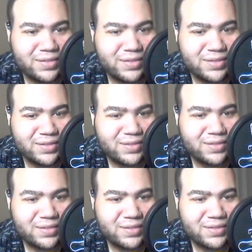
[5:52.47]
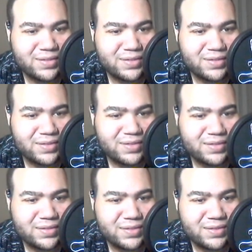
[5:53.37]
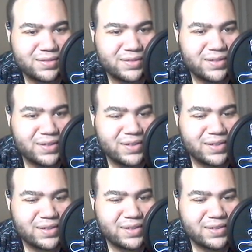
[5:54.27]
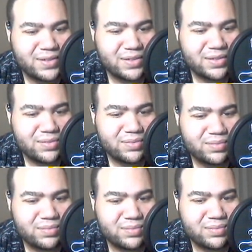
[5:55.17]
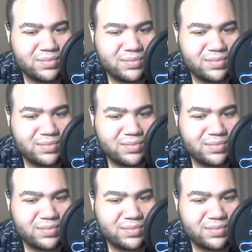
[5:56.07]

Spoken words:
Nobody speaks.